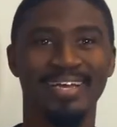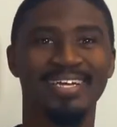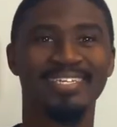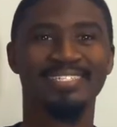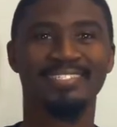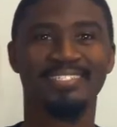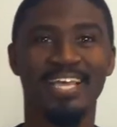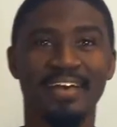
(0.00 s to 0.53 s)

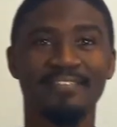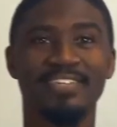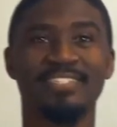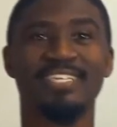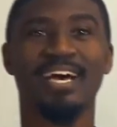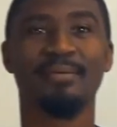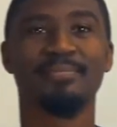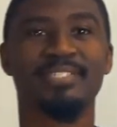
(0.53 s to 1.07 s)
Seven
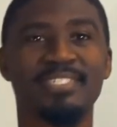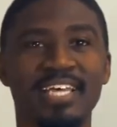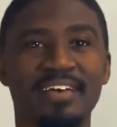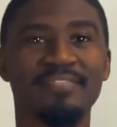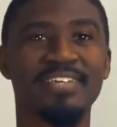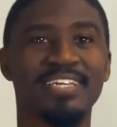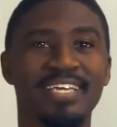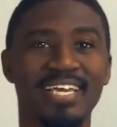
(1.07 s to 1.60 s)
times
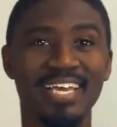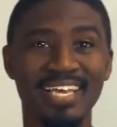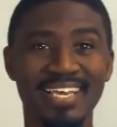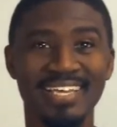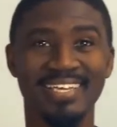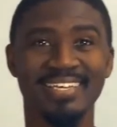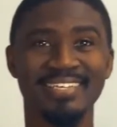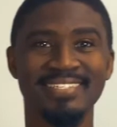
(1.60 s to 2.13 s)
7
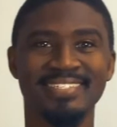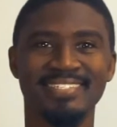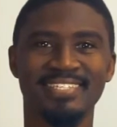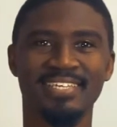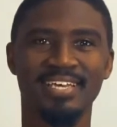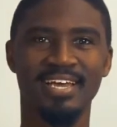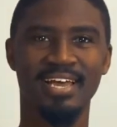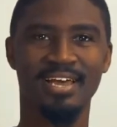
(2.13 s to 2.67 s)
is
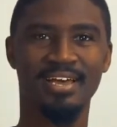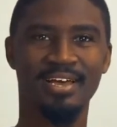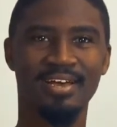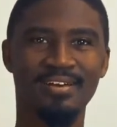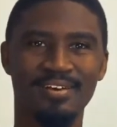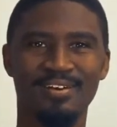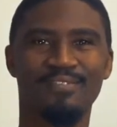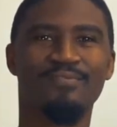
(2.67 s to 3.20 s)

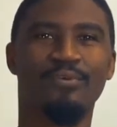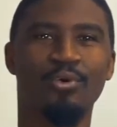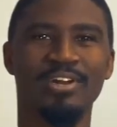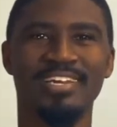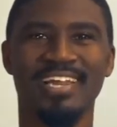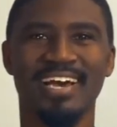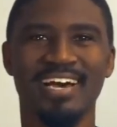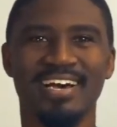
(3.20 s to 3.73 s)

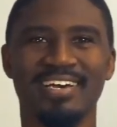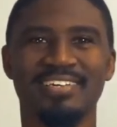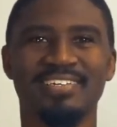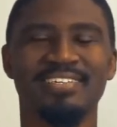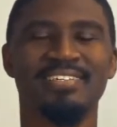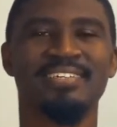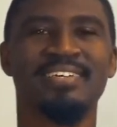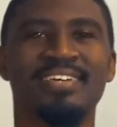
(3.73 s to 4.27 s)
49.
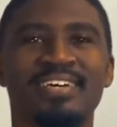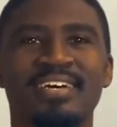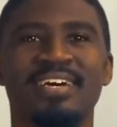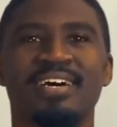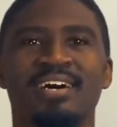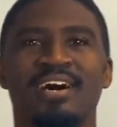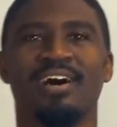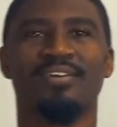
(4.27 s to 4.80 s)

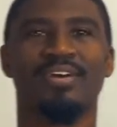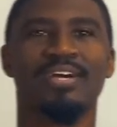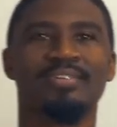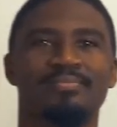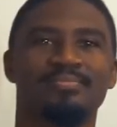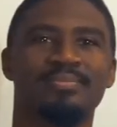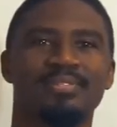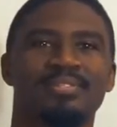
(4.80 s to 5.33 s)
All right,
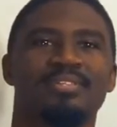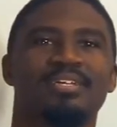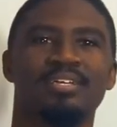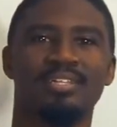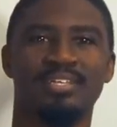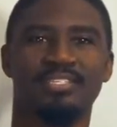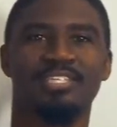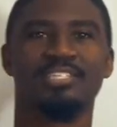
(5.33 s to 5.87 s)

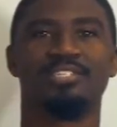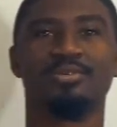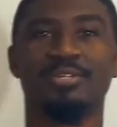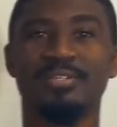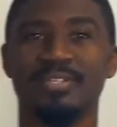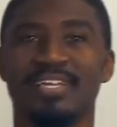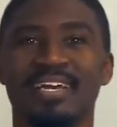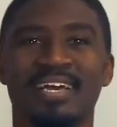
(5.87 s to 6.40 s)
let's get to it.
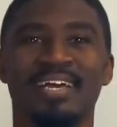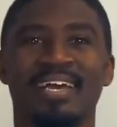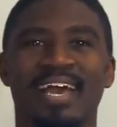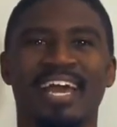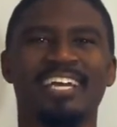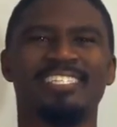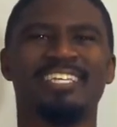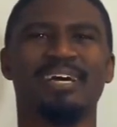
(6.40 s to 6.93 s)

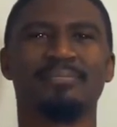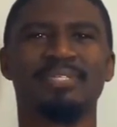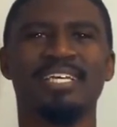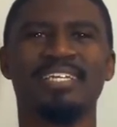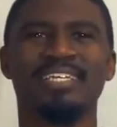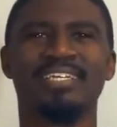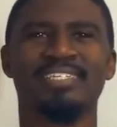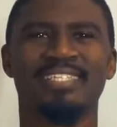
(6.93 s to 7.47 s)
8 times 8
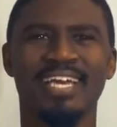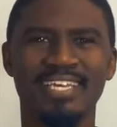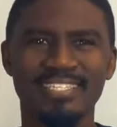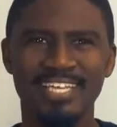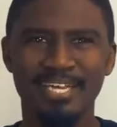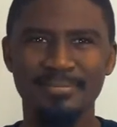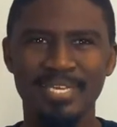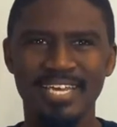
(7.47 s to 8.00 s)
is 8
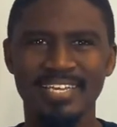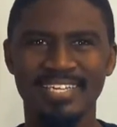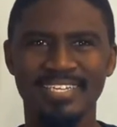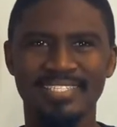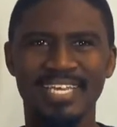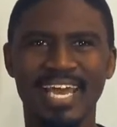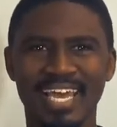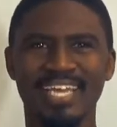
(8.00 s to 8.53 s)
times 8 is
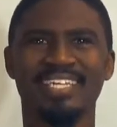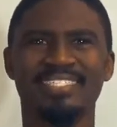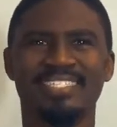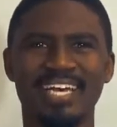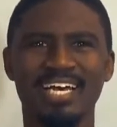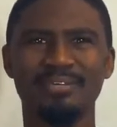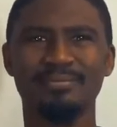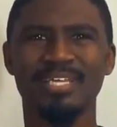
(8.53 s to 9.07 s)
8
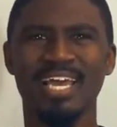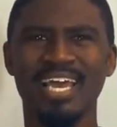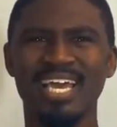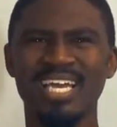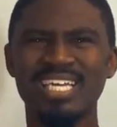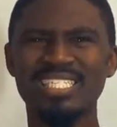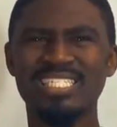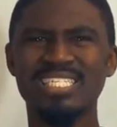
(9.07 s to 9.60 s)
times
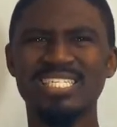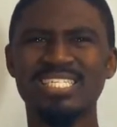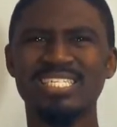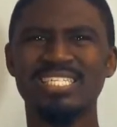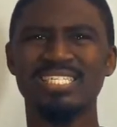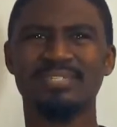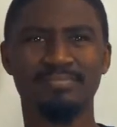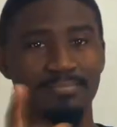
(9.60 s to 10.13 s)
8.
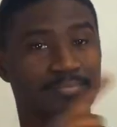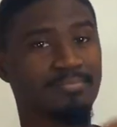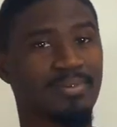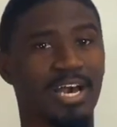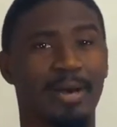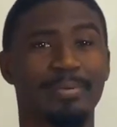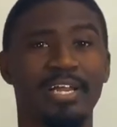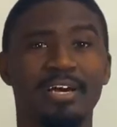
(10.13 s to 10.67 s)

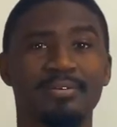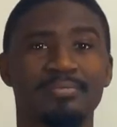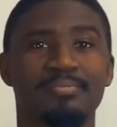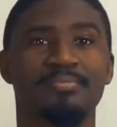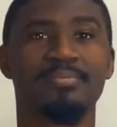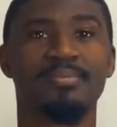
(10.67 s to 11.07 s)
Hop it out.